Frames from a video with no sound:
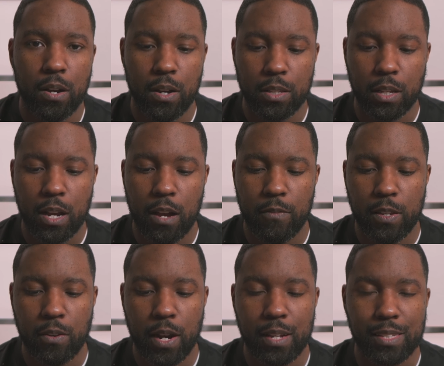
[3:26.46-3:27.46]
on the coffee
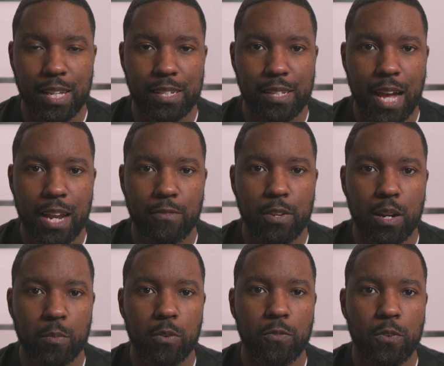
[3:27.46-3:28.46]
grounds inside of
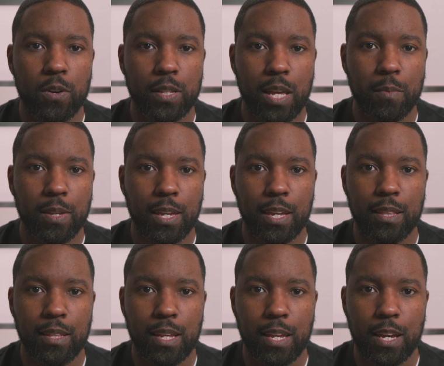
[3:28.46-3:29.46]
here before they
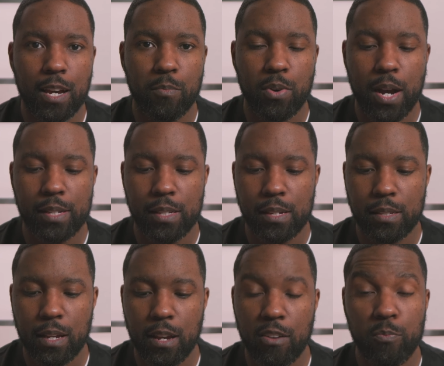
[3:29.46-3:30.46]
begin the process
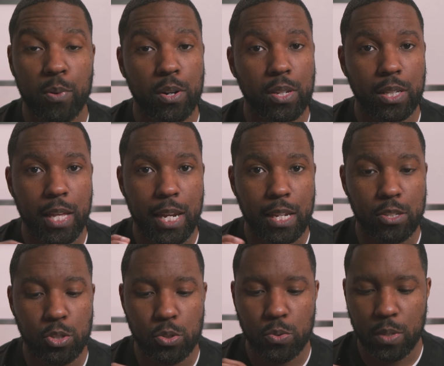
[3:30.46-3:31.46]
of percolating
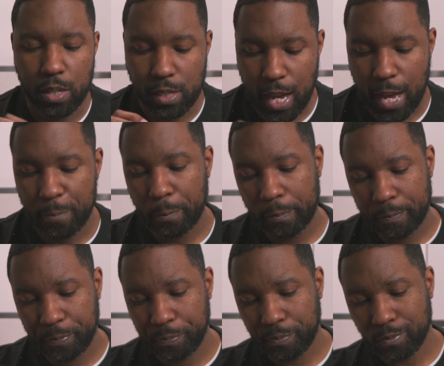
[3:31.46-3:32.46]
to the top.
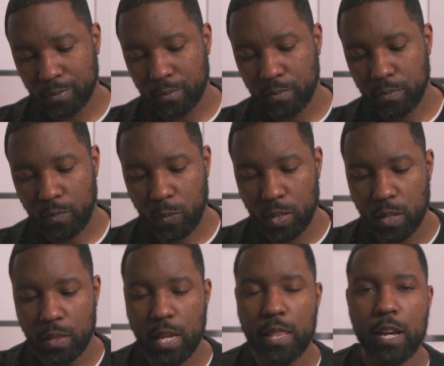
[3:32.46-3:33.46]

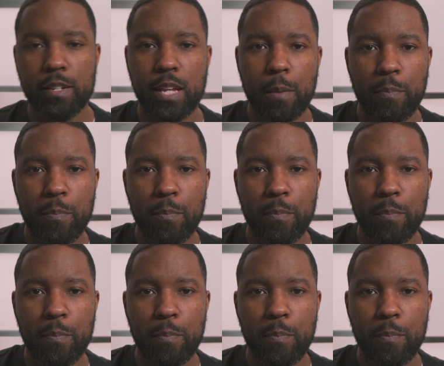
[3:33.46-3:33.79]
Then there's a